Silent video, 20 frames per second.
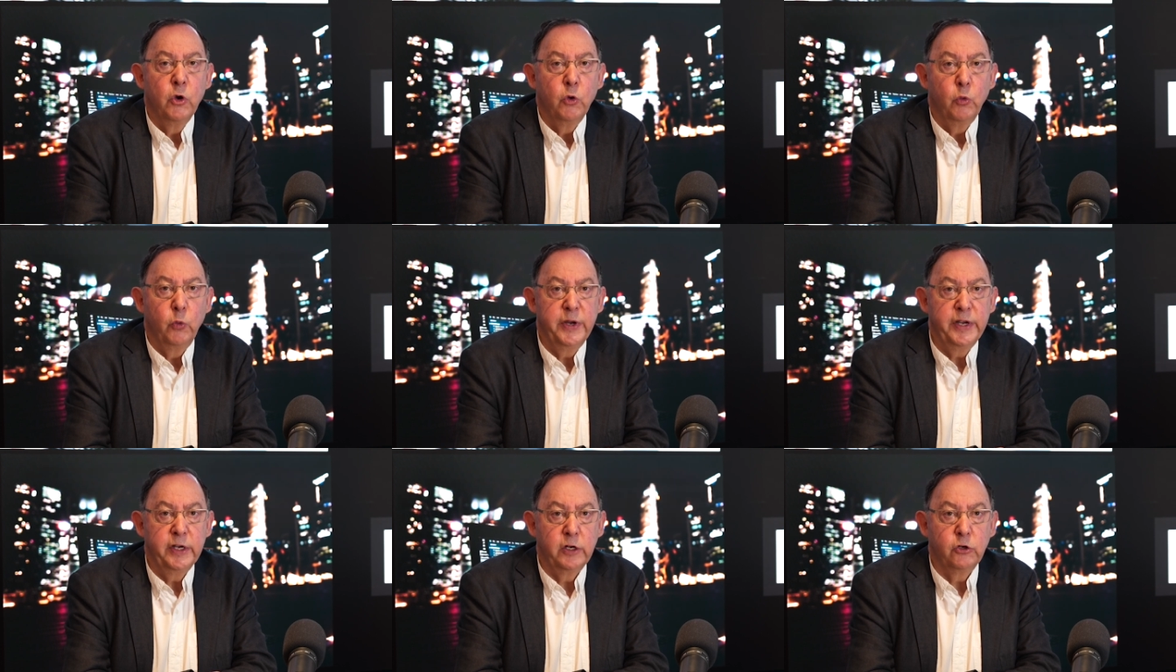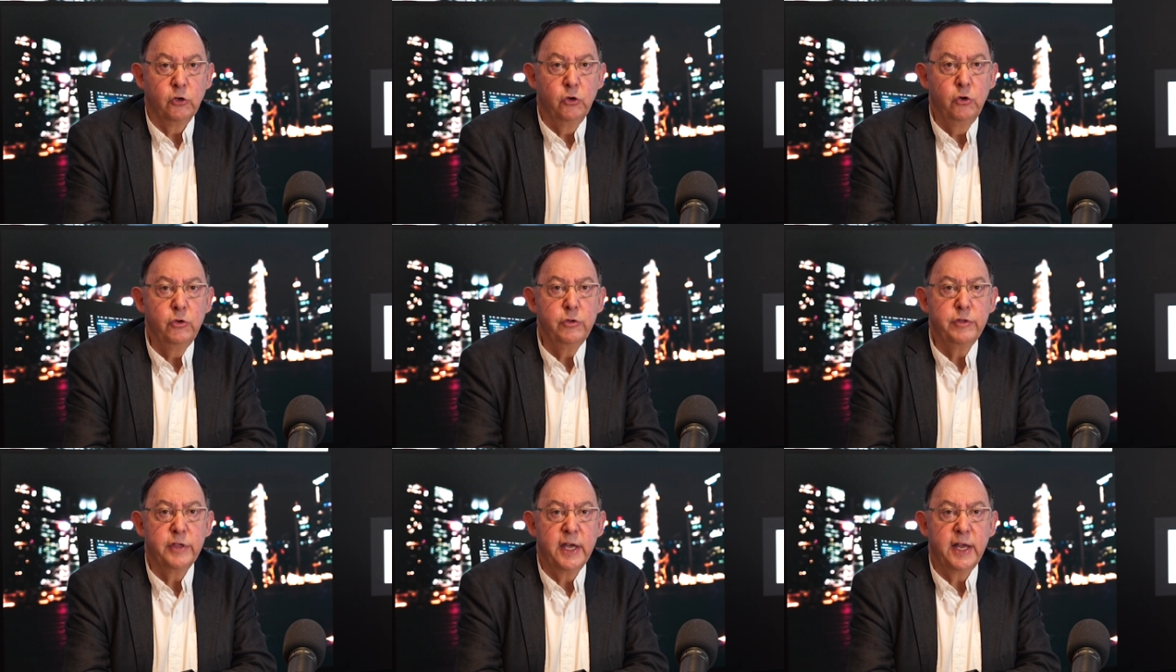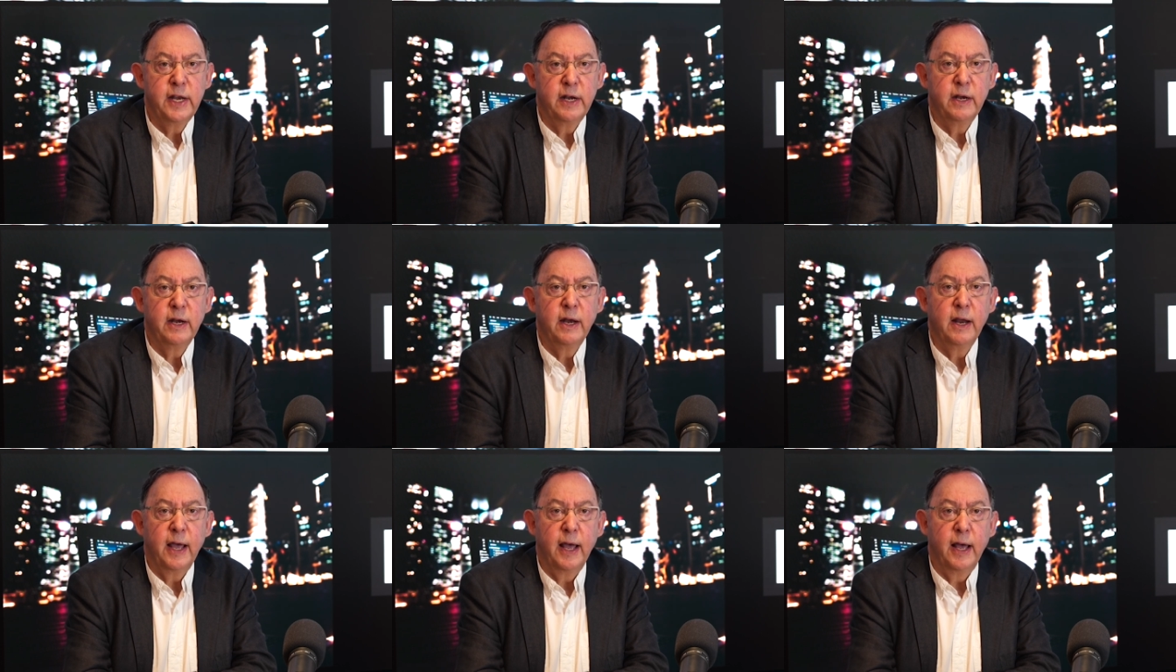We grew
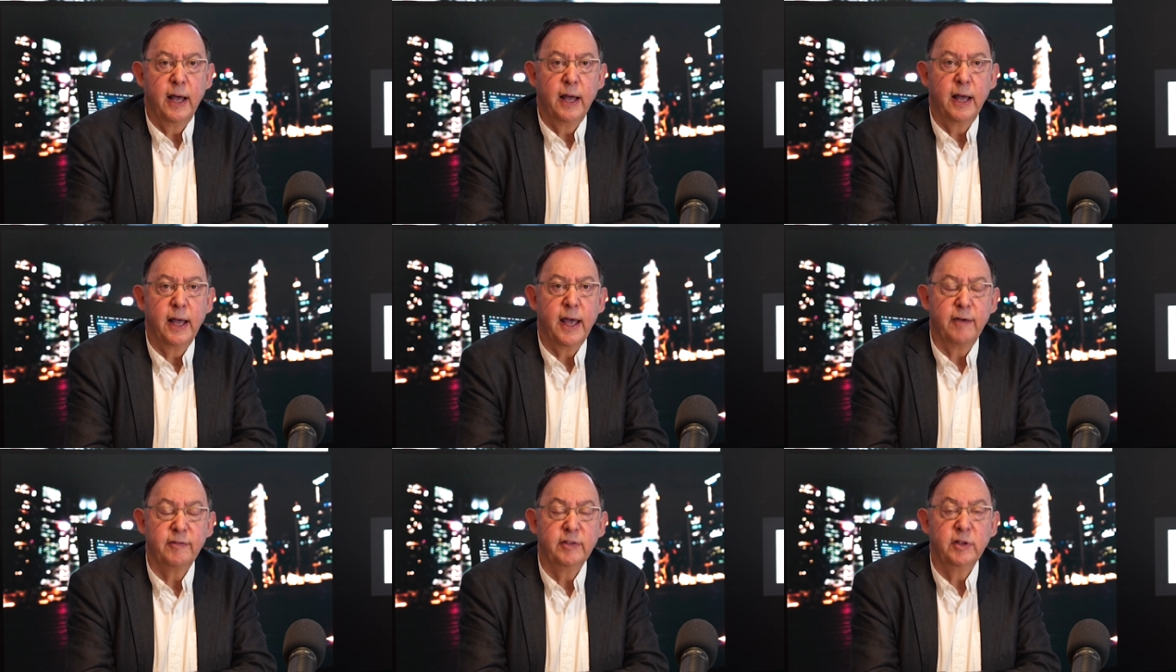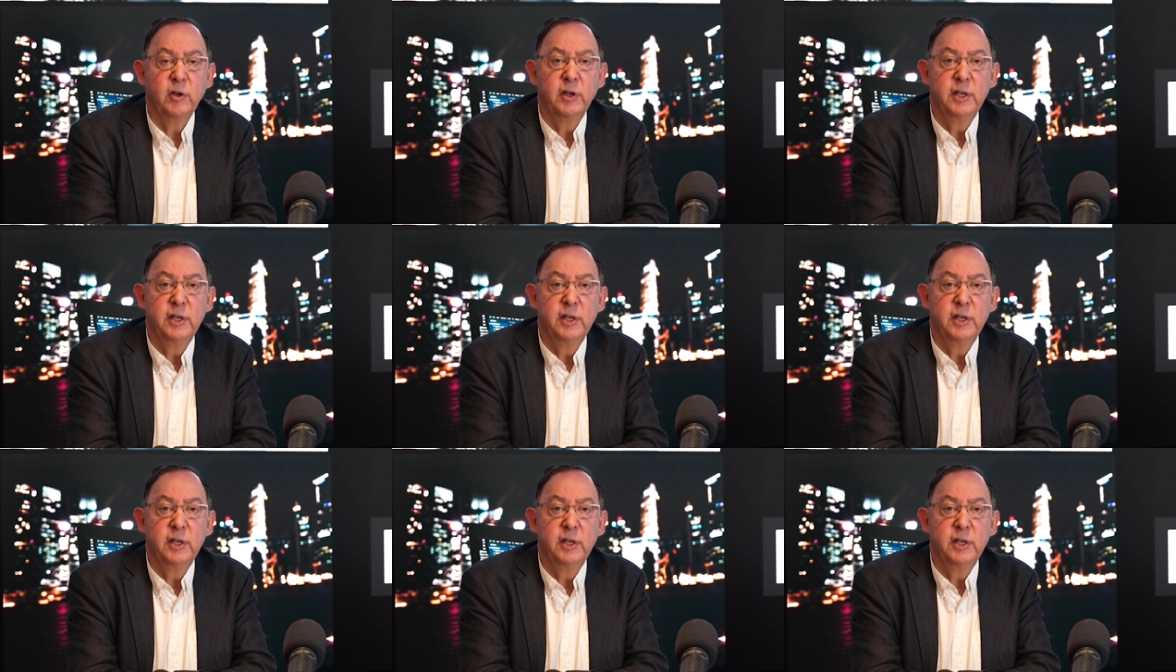then, having